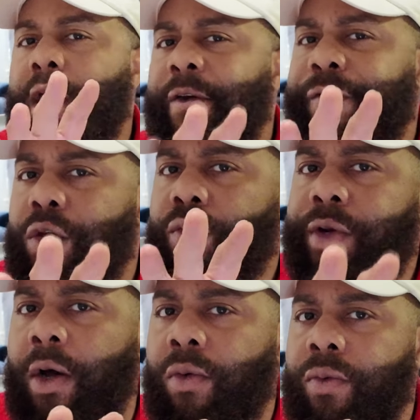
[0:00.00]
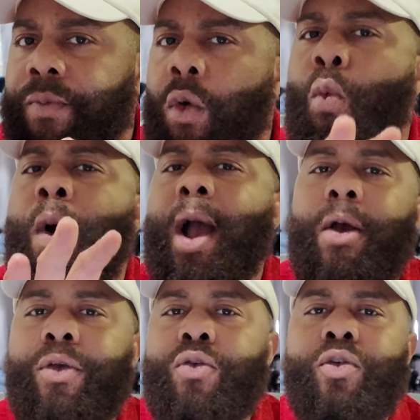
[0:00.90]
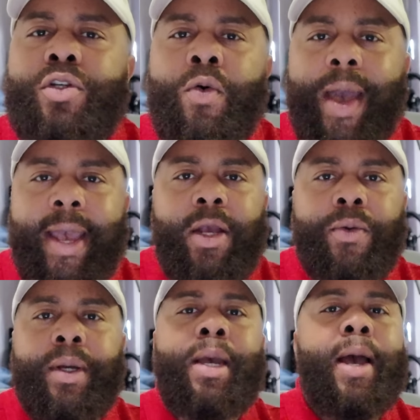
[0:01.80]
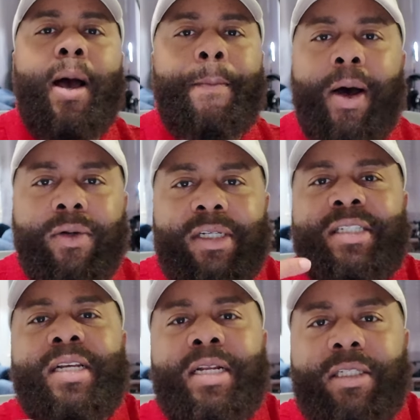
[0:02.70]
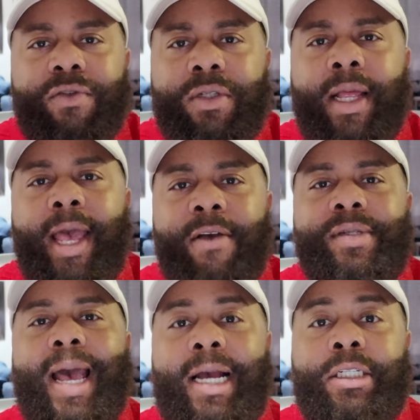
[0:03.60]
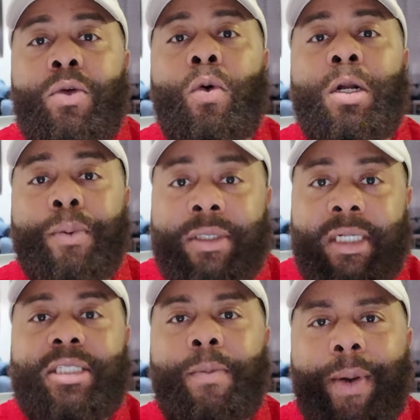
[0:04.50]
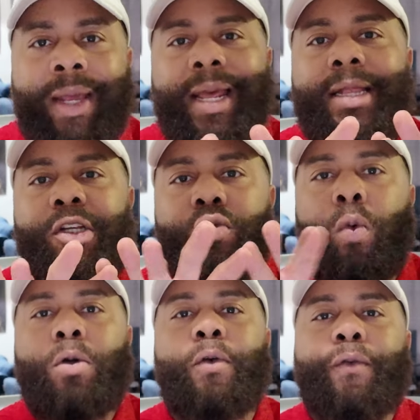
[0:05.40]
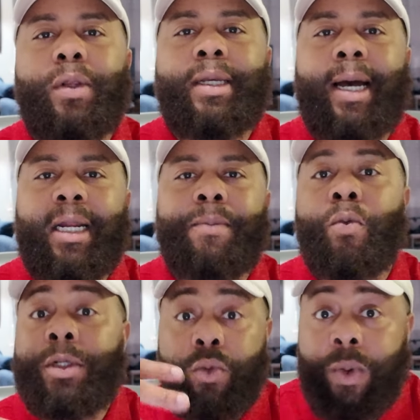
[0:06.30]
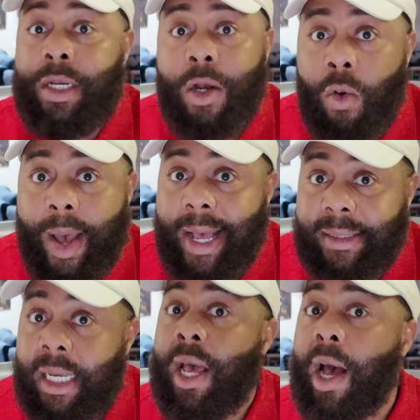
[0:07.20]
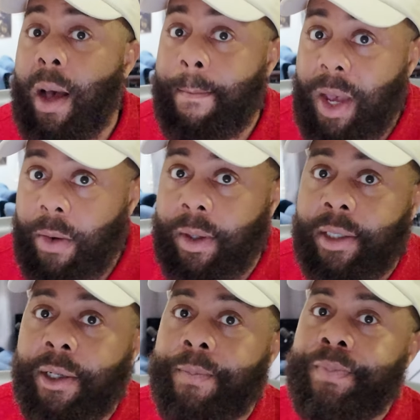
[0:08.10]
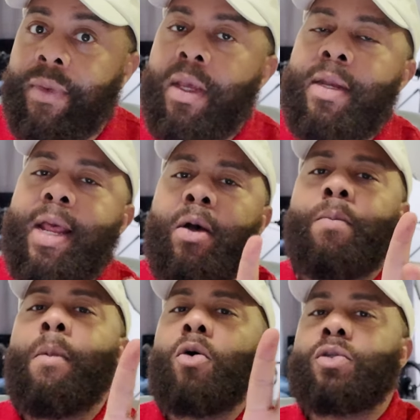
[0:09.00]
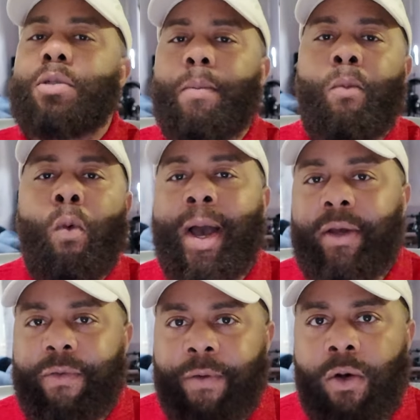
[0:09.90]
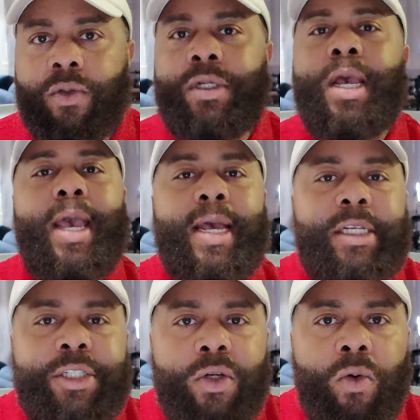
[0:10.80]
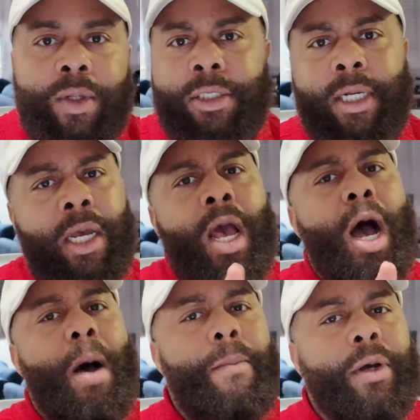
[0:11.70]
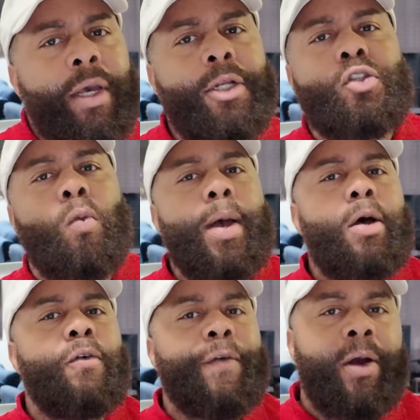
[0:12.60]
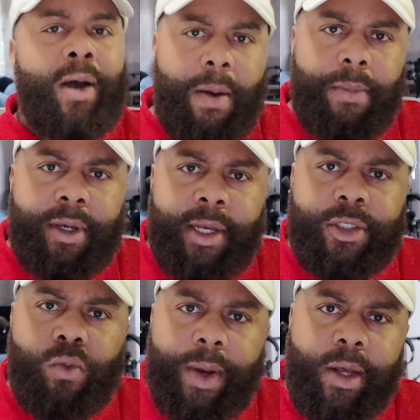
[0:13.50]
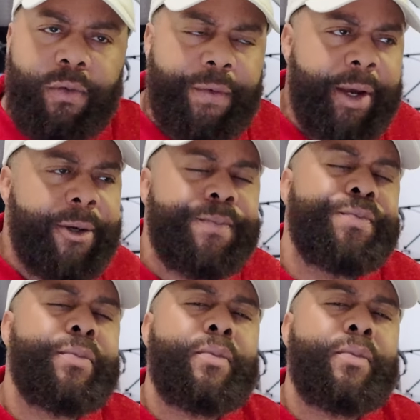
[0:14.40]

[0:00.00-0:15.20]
If you don't, why are you so angry about descendants of slaves actually wanting to participate in this wonderful economy which we know as America? Now, most white folks in general, they say, I'm against welfare, I'm against welfare.